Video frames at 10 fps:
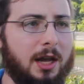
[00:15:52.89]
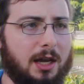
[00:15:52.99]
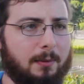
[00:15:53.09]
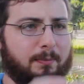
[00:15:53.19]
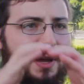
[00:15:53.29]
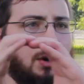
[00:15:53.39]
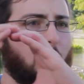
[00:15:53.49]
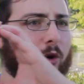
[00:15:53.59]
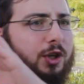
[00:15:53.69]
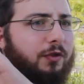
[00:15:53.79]
Get
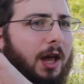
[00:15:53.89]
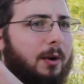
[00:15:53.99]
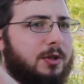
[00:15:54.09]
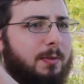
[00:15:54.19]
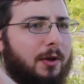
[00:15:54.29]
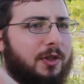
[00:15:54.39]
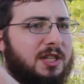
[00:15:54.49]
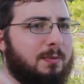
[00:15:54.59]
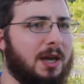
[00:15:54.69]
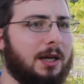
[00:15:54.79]
big orange flowers about
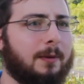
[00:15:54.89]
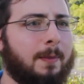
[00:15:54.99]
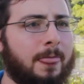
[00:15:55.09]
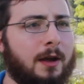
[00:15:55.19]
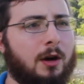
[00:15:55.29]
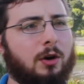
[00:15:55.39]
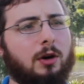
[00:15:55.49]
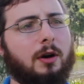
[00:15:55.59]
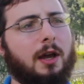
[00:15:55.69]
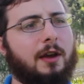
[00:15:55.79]
this big.
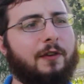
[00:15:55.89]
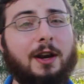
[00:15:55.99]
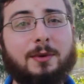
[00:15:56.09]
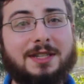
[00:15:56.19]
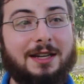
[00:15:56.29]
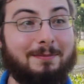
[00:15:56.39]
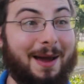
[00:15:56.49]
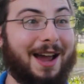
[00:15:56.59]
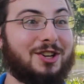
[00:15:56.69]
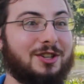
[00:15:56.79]
Or if anyone's eaten
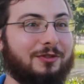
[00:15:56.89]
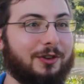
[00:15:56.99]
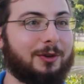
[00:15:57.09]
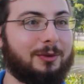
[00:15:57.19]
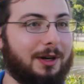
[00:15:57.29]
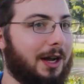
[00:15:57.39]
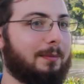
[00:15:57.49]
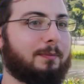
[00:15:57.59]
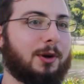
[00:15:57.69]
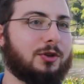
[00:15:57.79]
passion fruit, and
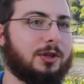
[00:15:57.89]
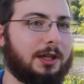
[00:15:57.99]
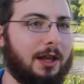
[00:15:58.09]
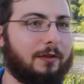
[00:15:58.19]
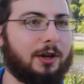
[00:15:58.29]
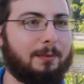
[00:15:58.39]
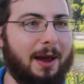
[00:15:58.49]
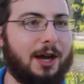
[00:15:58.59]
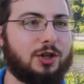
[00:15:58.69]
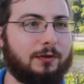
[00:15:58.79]
I personally love a good
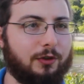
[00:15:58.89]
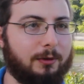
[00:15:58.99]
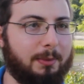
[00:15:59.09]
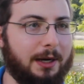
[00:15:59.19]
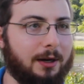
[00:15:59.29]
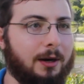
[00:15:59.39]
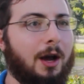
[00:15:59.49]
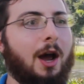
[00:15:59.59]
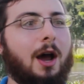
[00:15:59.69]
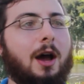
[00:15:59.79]
passion fruit beer,
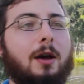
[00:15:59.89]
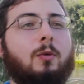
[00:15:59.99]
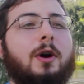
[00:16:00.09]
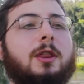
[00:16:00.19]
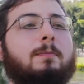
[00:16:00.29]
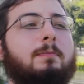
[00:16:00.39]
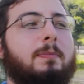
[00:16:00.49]
one of the